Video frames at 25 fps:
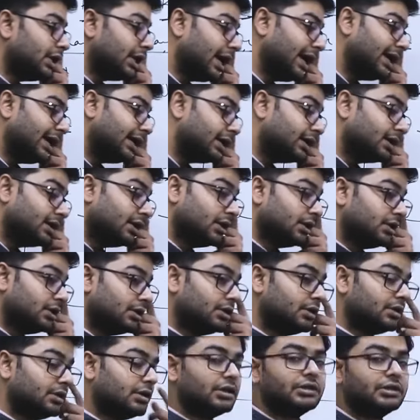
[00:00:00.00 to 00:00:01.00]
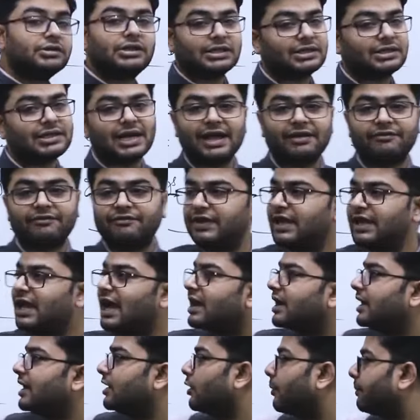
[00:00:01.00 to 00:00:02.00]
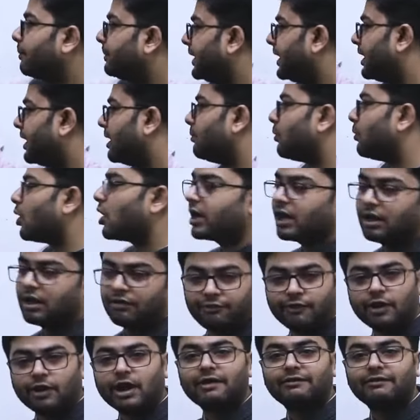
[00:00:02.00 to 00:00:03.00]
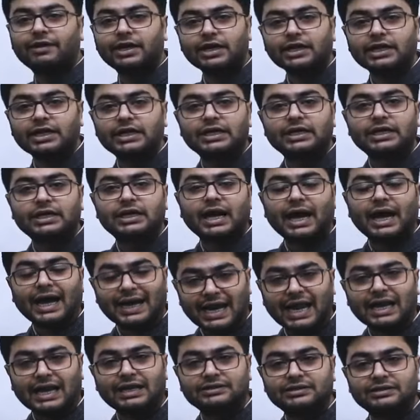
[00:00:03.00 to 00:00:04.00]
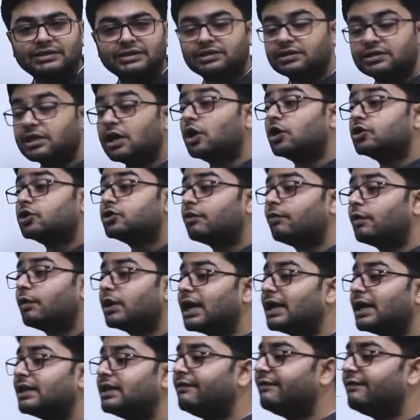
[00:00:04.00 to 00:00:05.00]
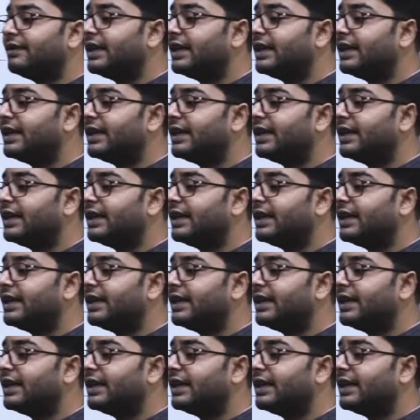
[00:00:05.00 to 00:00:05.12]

Right? Just like we are adopting a model for our analysis. So what are the